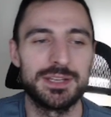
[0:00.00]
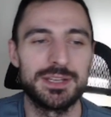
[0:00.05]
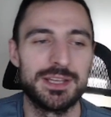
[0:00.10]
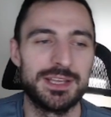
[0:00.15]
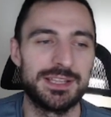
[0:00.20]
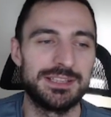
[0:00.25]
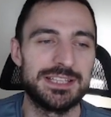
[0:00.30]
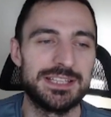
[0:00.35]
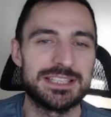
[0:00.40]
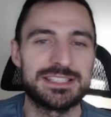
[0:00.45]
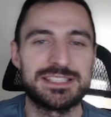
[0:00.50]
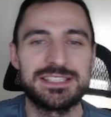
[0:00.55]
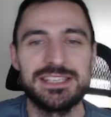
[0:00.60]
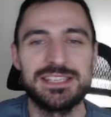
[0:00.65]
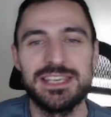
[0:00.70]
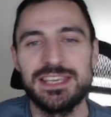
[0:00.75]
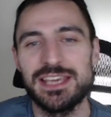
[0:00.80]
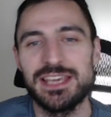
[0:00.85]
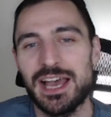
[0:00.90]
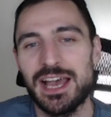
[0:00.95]
Let's
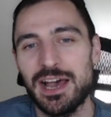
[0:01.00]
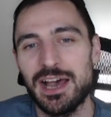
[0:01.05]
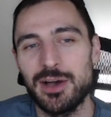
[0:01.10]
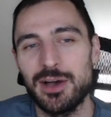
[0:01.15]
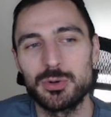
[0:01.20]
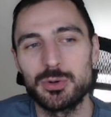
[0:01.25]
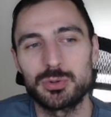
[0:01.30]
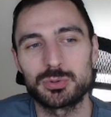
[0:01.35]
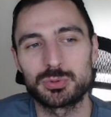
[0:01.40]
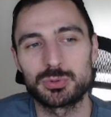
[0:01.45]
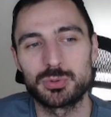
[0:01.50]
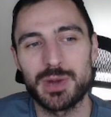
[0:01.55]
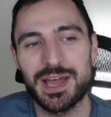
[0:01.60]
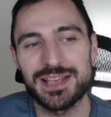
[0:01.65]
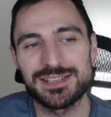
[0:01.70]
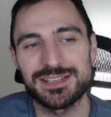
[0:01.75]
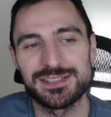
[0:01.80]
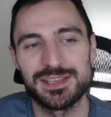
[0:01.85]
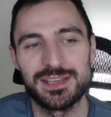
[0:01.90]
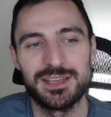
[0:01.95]
see how Raz
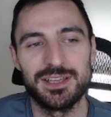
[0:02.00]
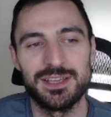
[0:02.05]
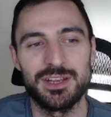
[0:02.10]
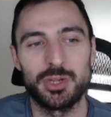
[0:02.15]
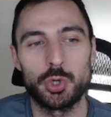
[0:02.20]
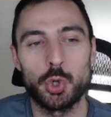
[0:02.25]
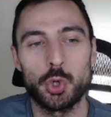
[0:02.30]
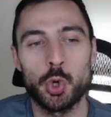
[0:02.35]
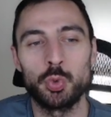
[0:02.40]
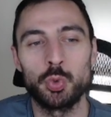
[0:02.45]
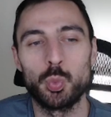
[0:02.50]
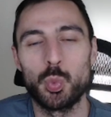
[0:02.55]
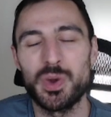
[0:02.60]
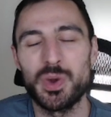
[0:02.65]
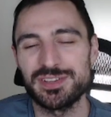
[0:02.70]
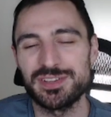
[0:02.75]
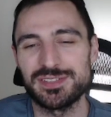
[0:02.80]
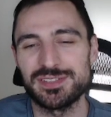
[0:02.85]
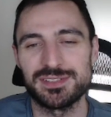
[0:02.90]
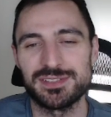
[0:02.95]

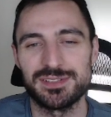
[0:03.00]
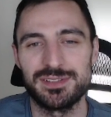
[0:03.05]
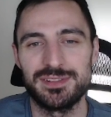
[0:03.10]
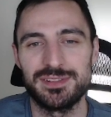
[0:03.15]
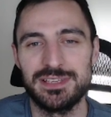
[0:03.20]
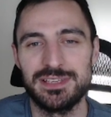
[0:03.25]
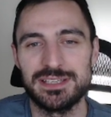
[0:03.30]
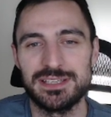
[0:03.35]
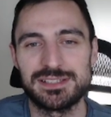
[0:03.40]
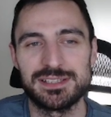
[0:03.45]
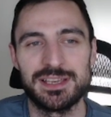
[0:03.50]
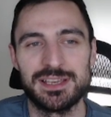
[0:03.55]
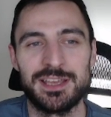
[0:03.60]
converts this